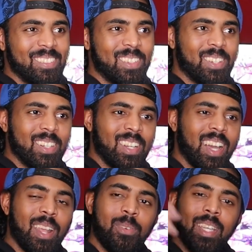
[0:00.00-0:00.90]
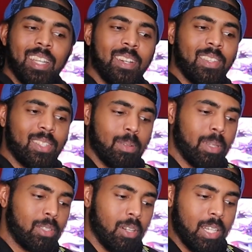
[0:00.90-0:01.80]
for Halloween and everything. So I'm
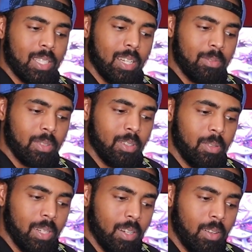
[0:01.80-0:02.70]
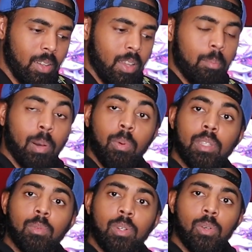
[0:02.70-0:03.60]
about to go out of town for a little while. But I
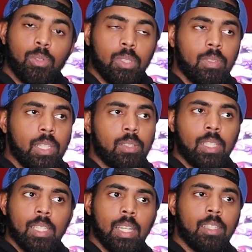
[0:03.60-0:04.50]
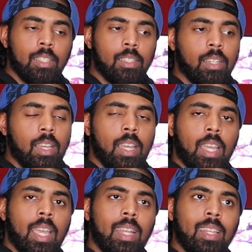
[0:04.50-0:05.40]
want to record those videos and get that to you.
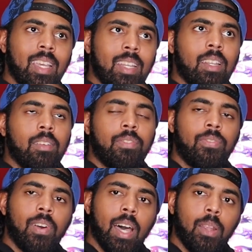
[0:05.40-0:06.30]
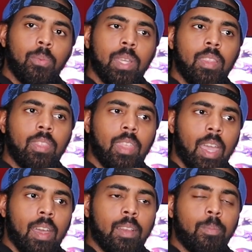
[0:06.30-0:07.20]
And then following
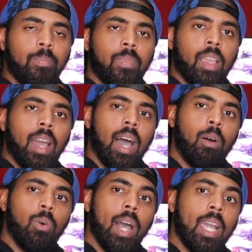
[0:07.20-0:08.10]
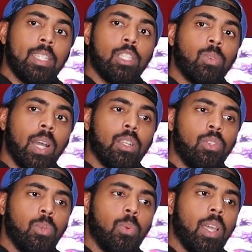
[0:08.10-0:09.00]
that, I will actually try to
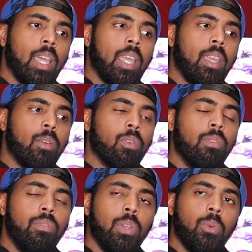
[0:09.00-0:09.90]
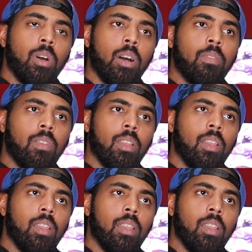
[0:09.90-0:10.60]
do a review of